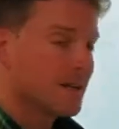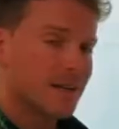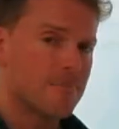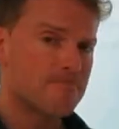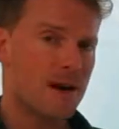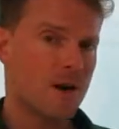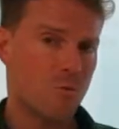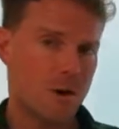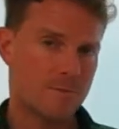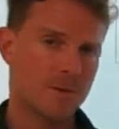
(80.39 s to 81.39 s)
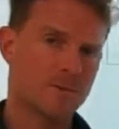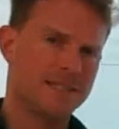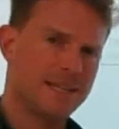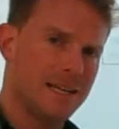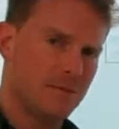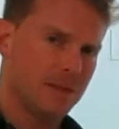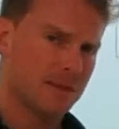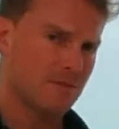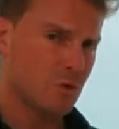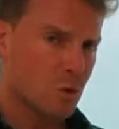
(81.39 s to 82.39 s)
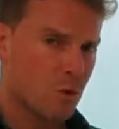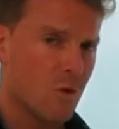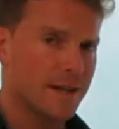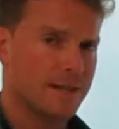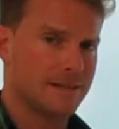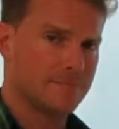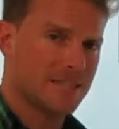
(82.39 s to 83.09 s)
Now, Part 1, we were dealing with some quite